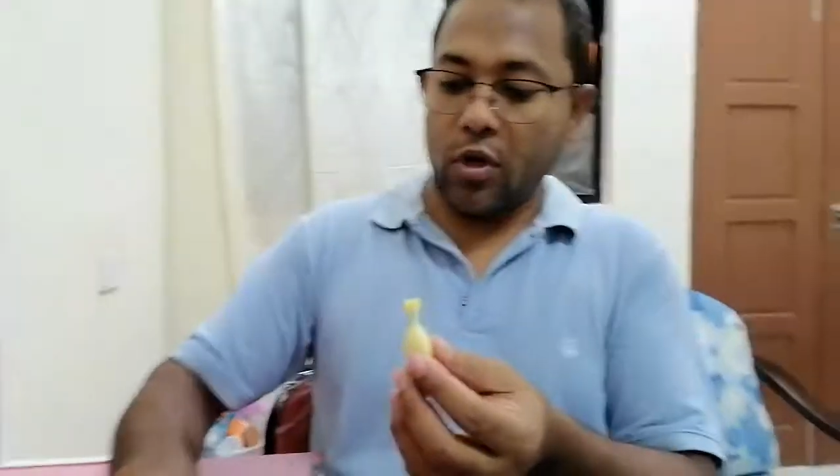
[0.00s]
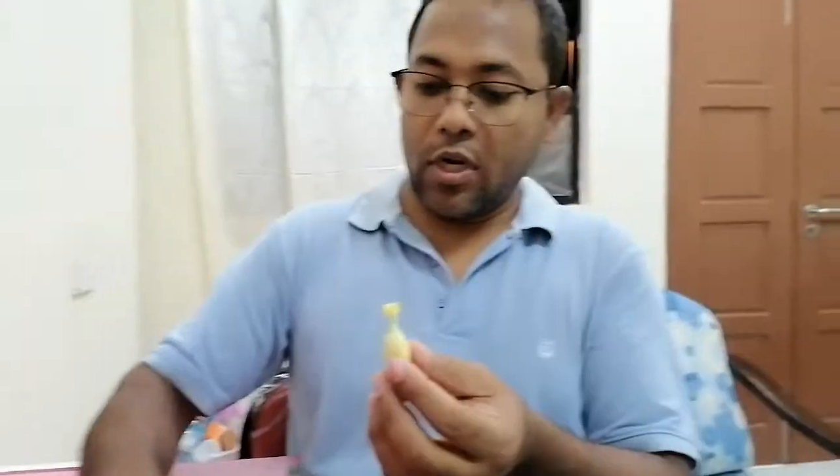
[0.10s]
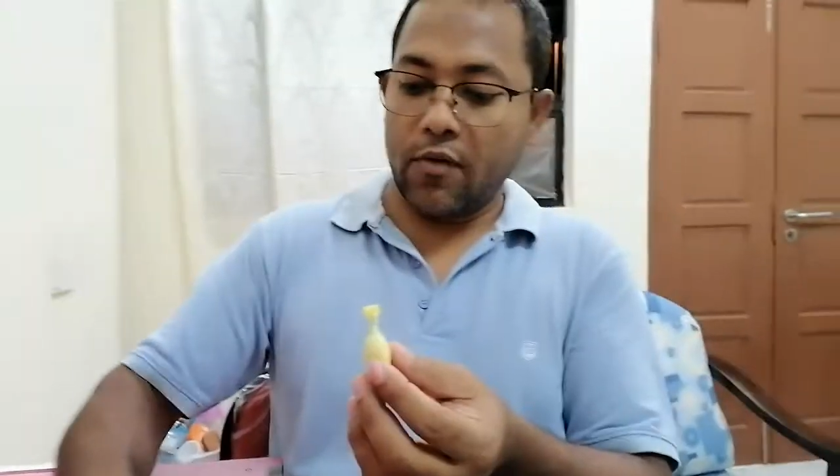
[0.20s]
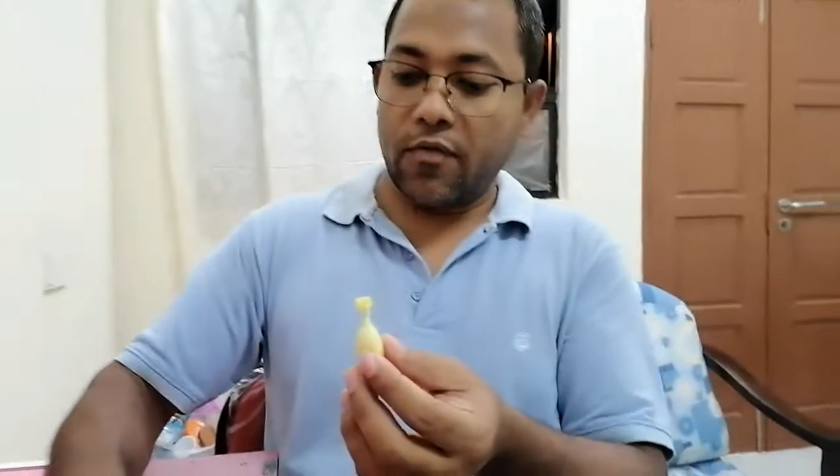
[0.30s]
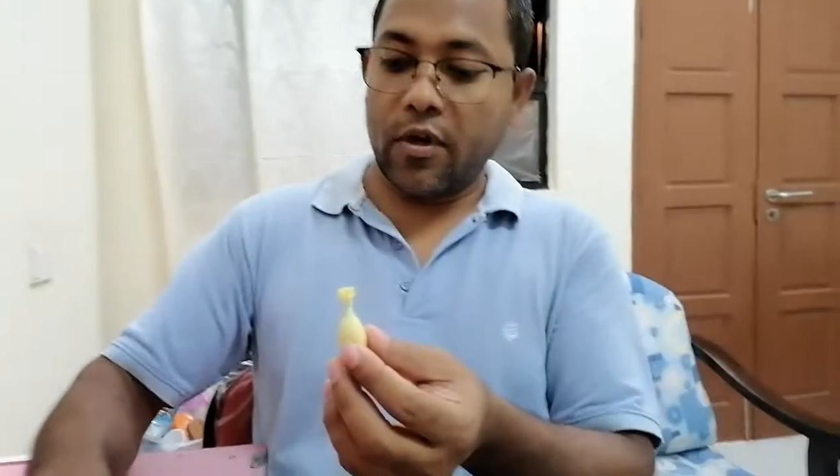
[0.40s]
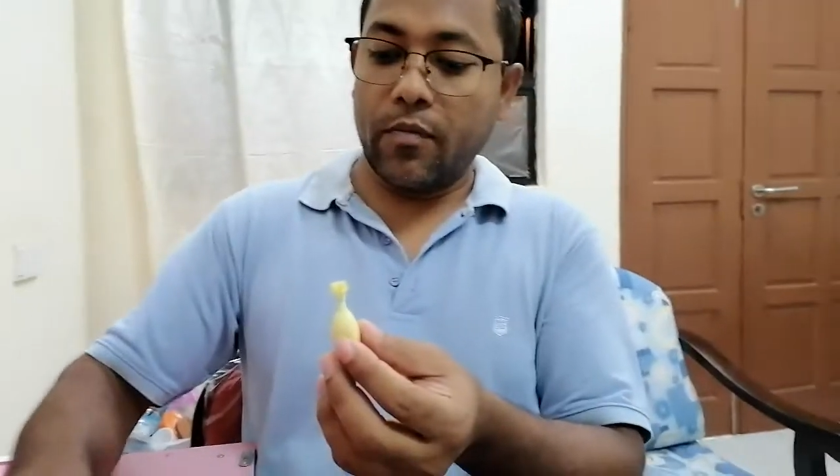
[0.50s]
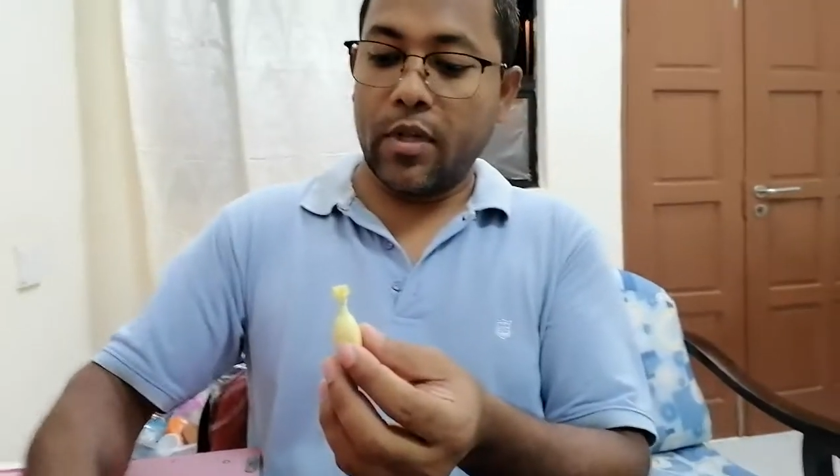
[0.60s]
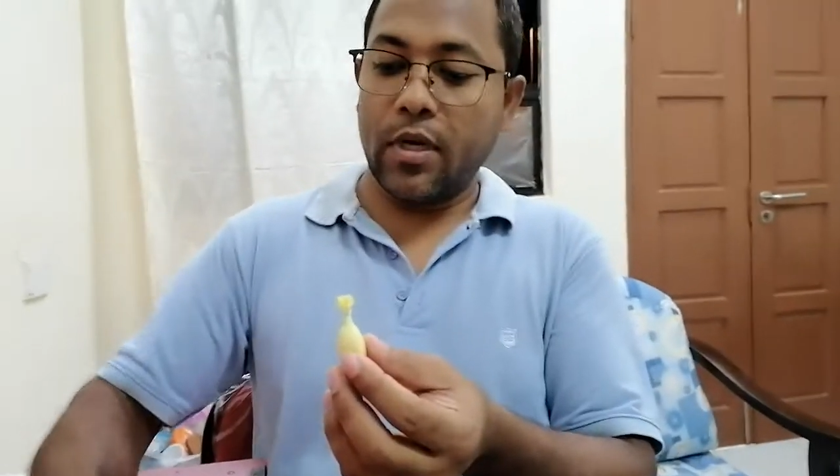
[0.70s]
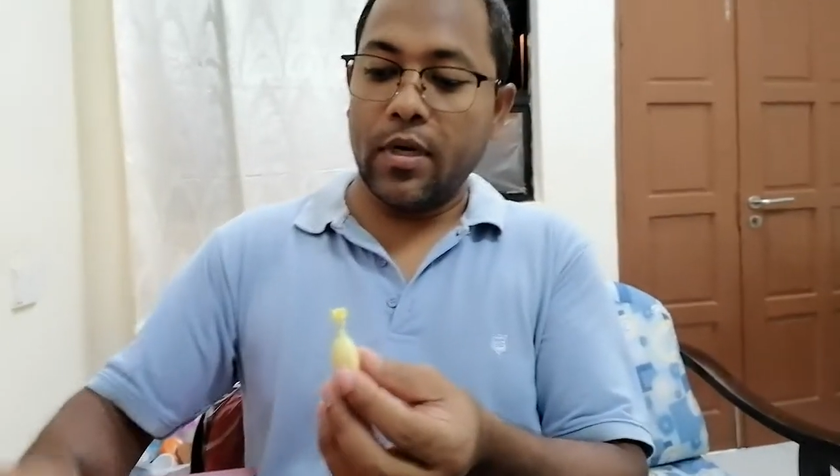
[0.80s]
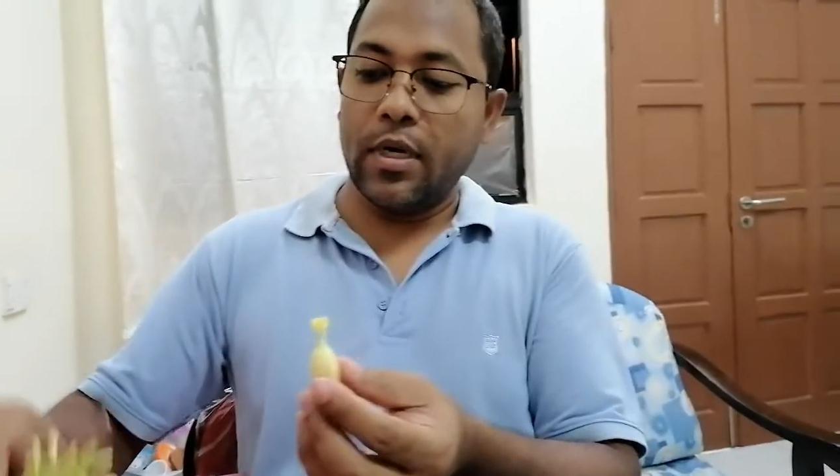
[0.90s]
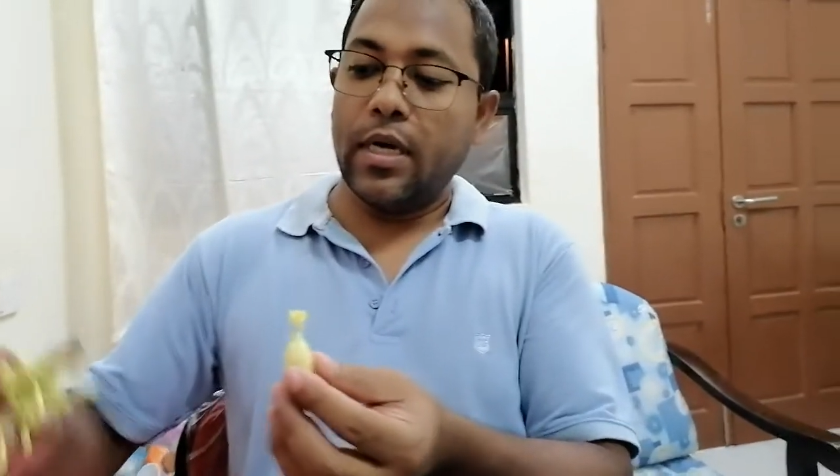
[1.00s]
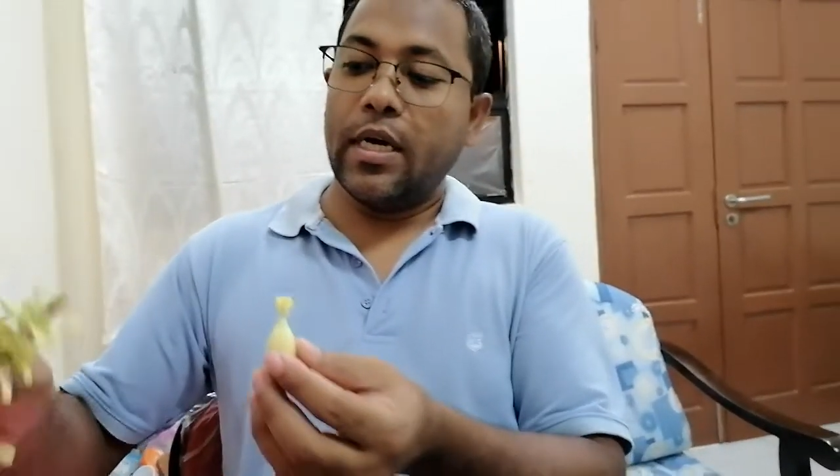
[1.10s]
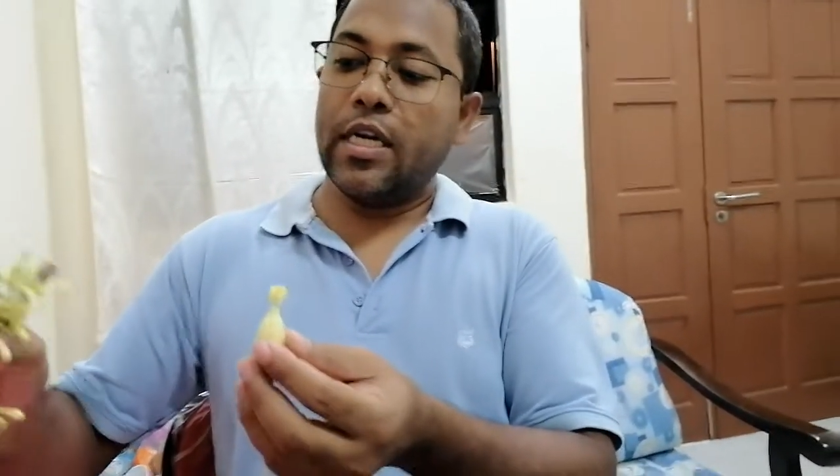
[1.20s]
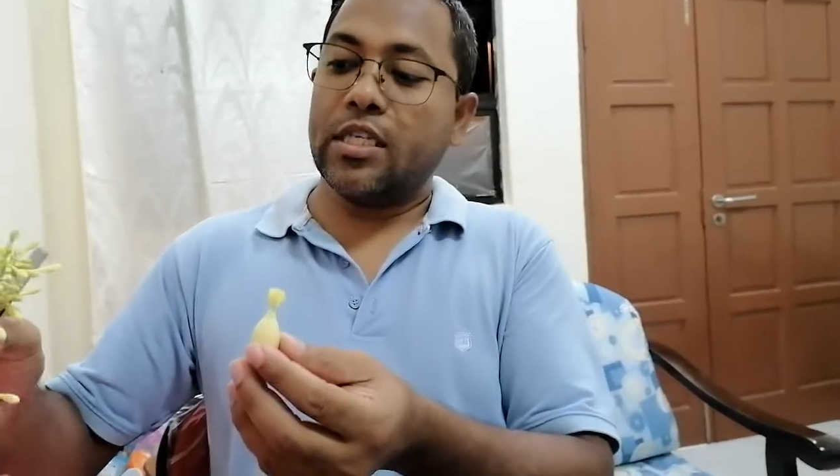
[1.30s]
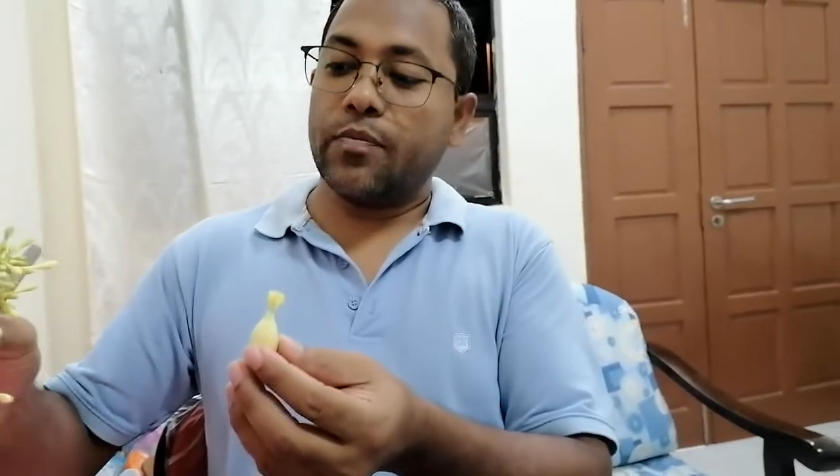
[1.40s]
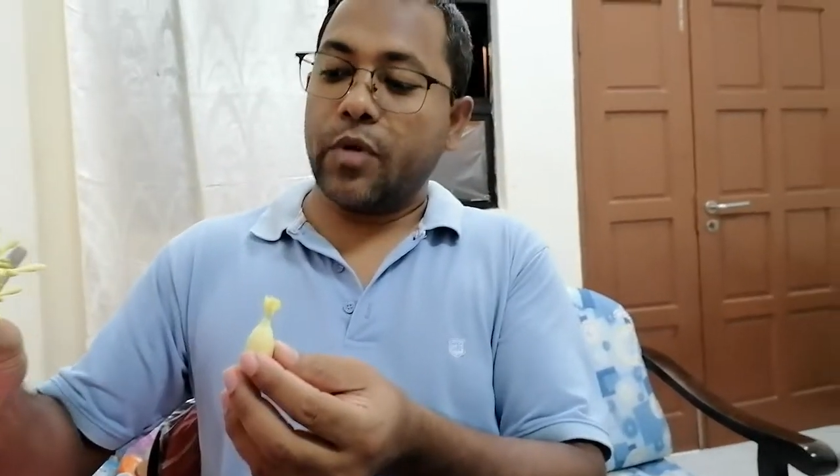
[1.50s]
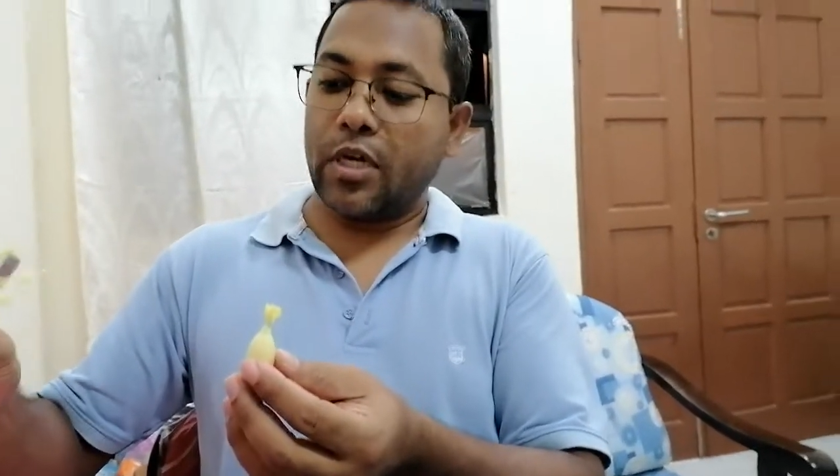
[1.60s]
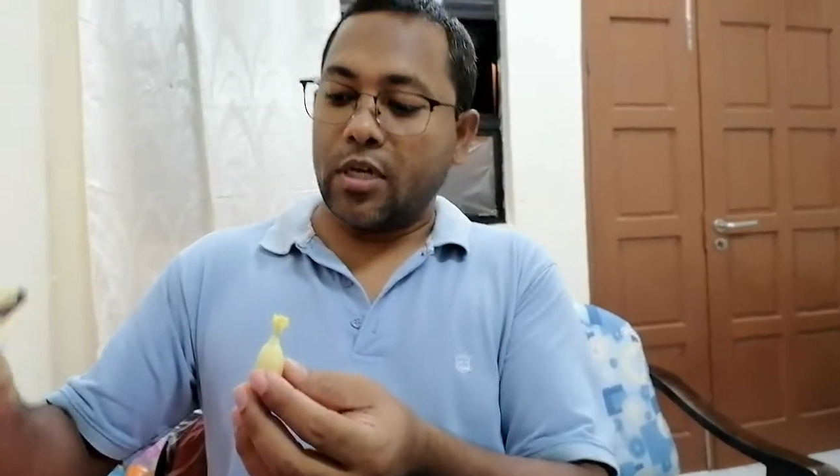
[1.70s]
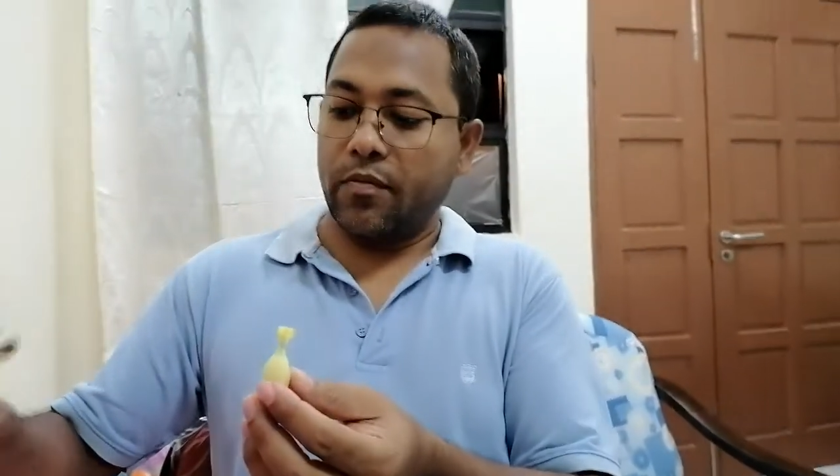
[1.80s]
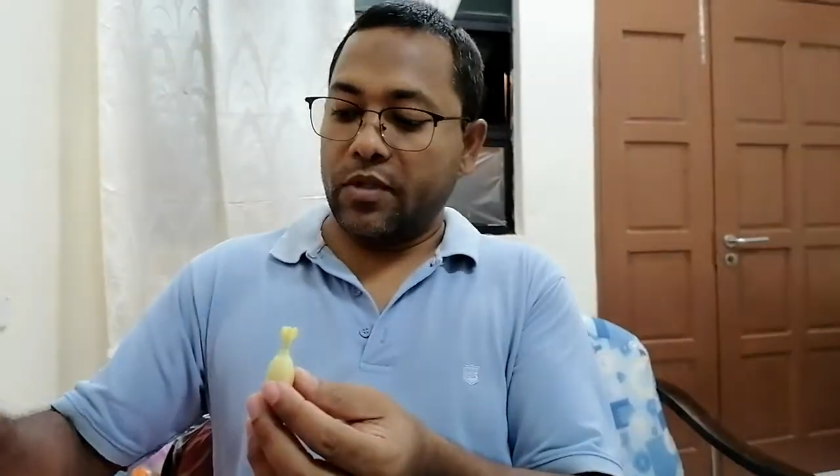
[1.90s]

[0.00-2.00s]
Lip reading: pollen from the respective